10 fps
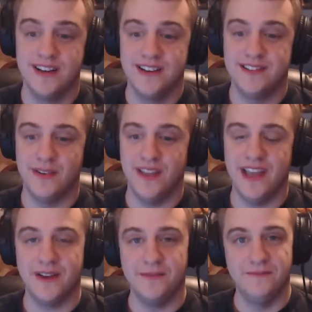
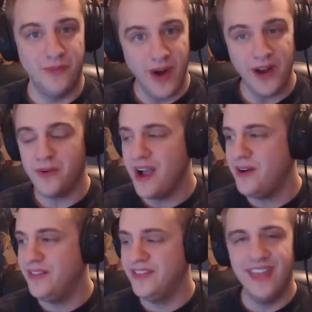So right
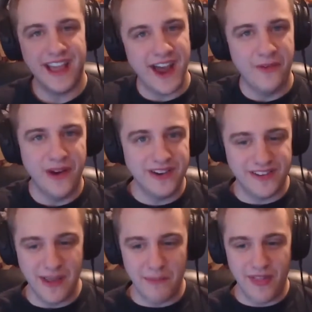around, it's kind of weird to
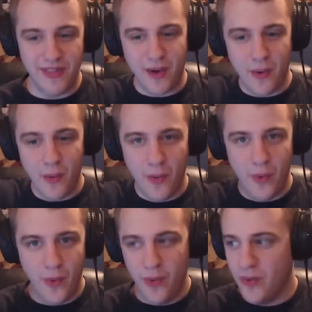see it be like
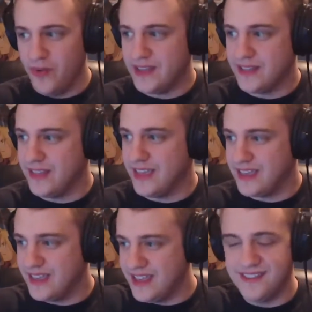
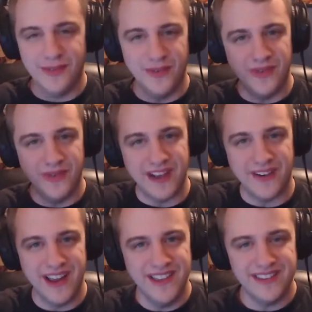it's
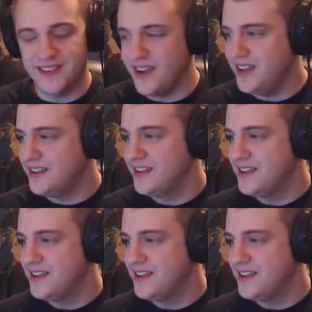crazy, right?